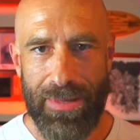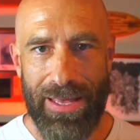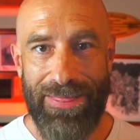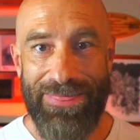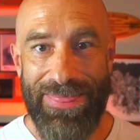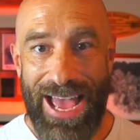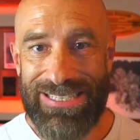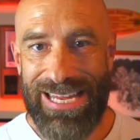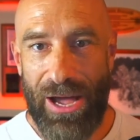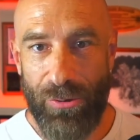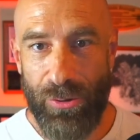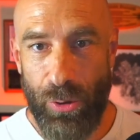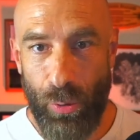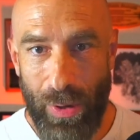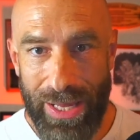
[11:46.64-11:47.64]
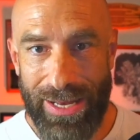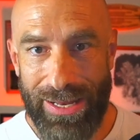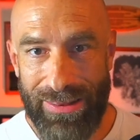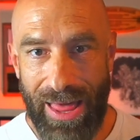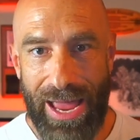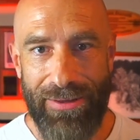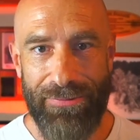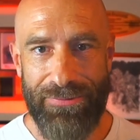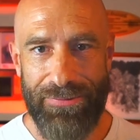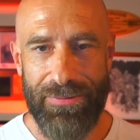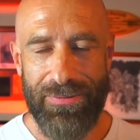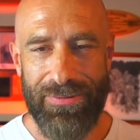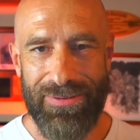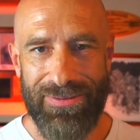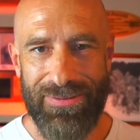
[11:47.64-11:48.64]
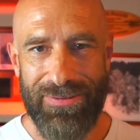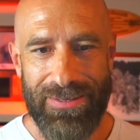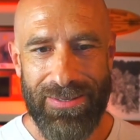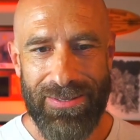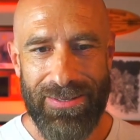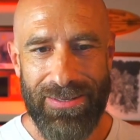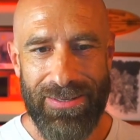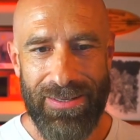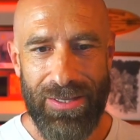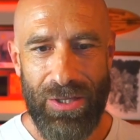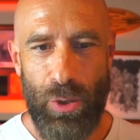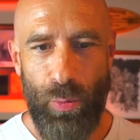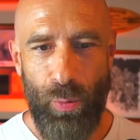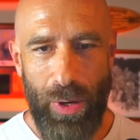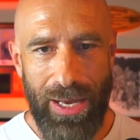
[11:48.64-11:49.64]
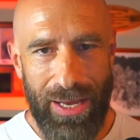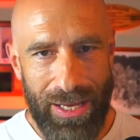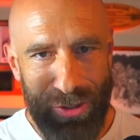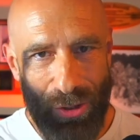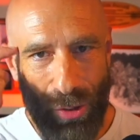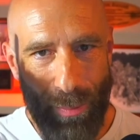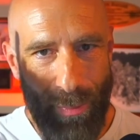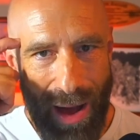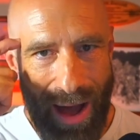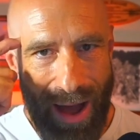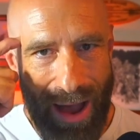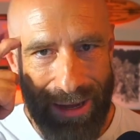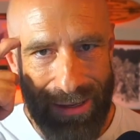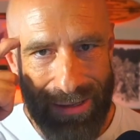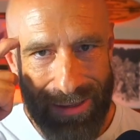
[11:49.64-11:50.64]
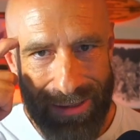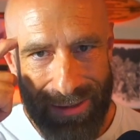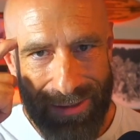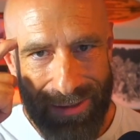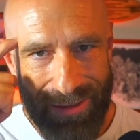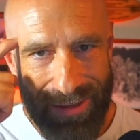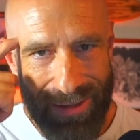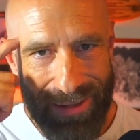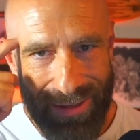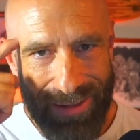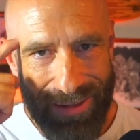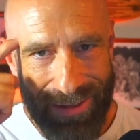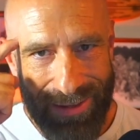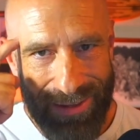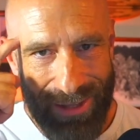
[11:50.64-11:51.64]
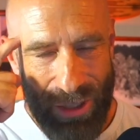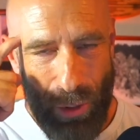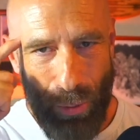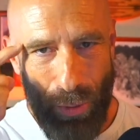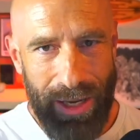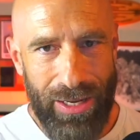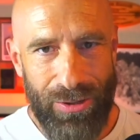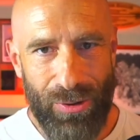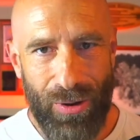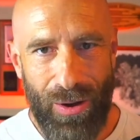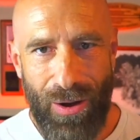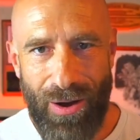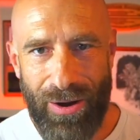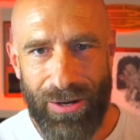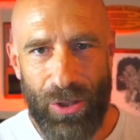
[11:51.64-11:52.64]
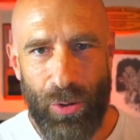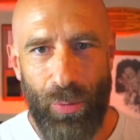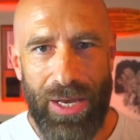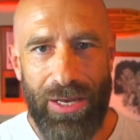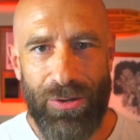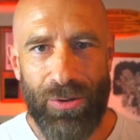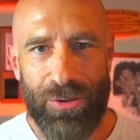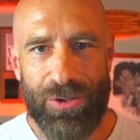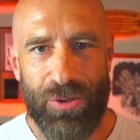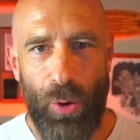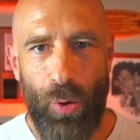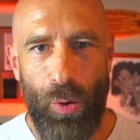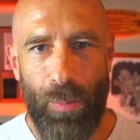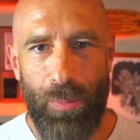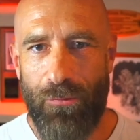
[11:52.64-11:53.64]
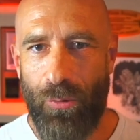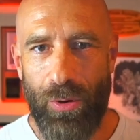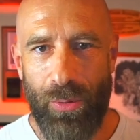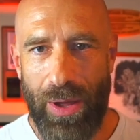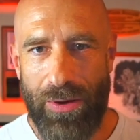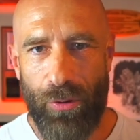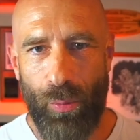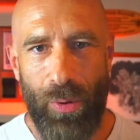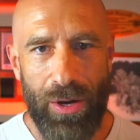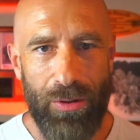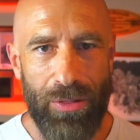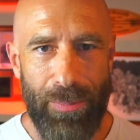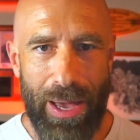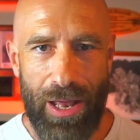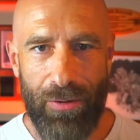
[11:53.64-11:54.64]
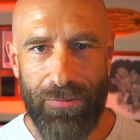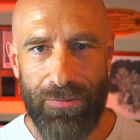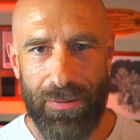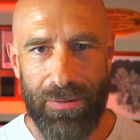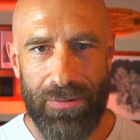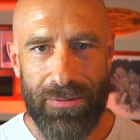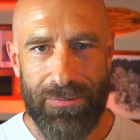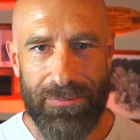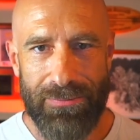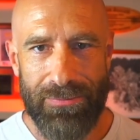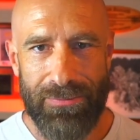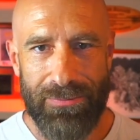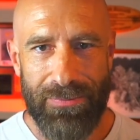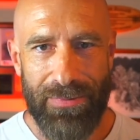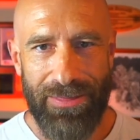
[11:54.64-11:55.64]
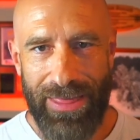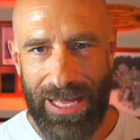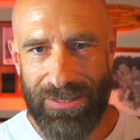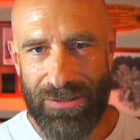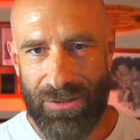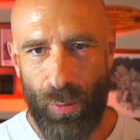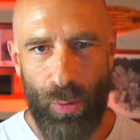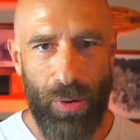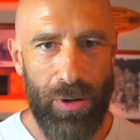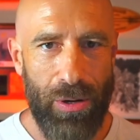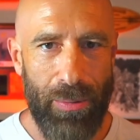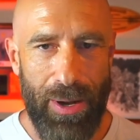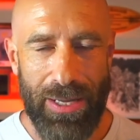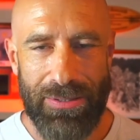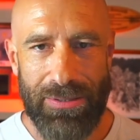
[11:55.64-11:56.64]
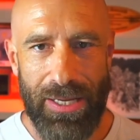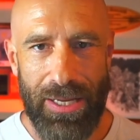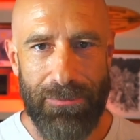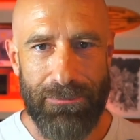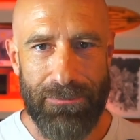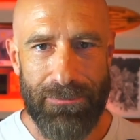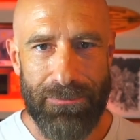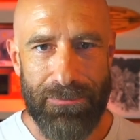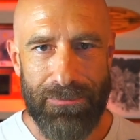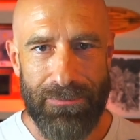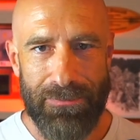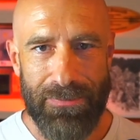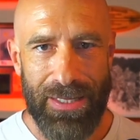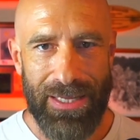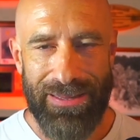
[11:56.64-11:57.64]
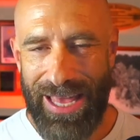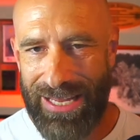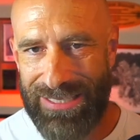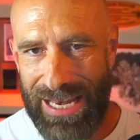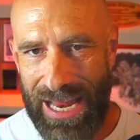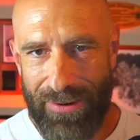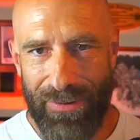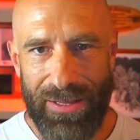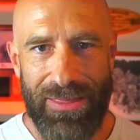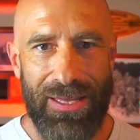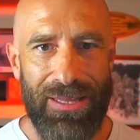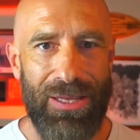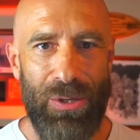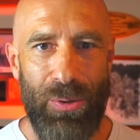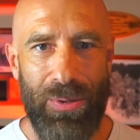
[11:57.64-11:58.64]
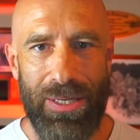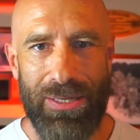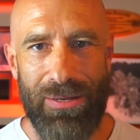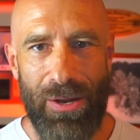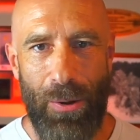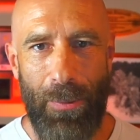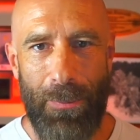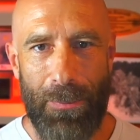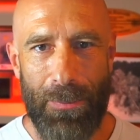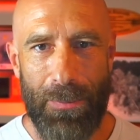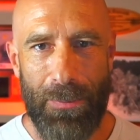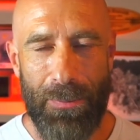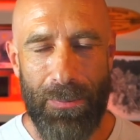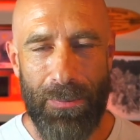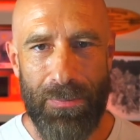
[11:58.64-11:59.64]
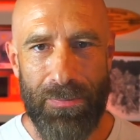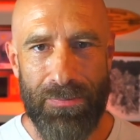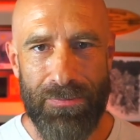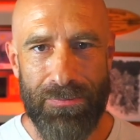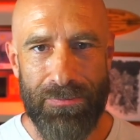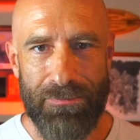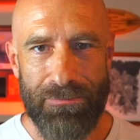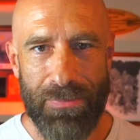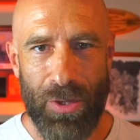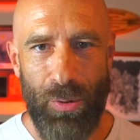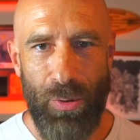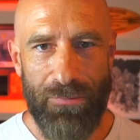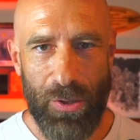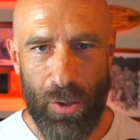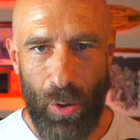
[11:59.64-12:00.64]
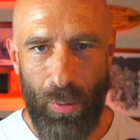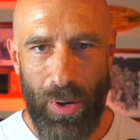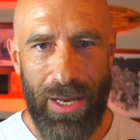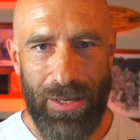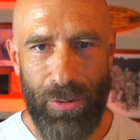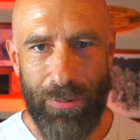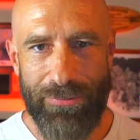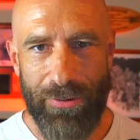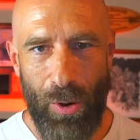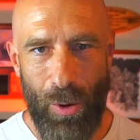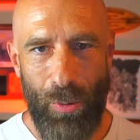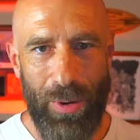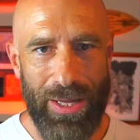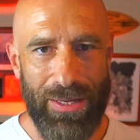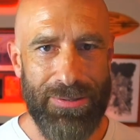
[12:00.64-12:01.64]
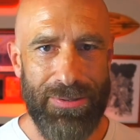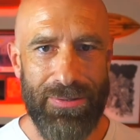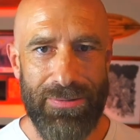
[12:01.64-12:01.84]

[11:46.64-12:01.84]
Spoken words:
That's how you win in life. You win in your mind. You win in your heart. You win in your soul before you ever win on the battlefield. That's the warrior mindset. That's everything that you need to know. You have to go in and you have to own it.